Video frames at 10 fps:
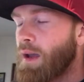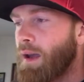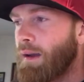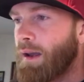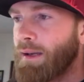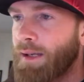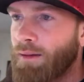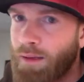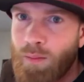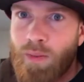and hang
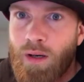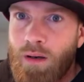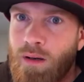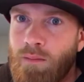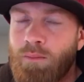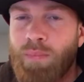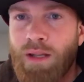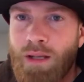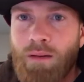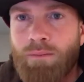out at a bar and
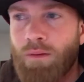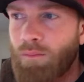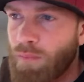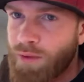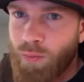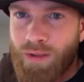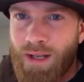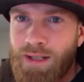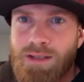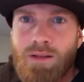be there for multiple
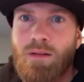nights,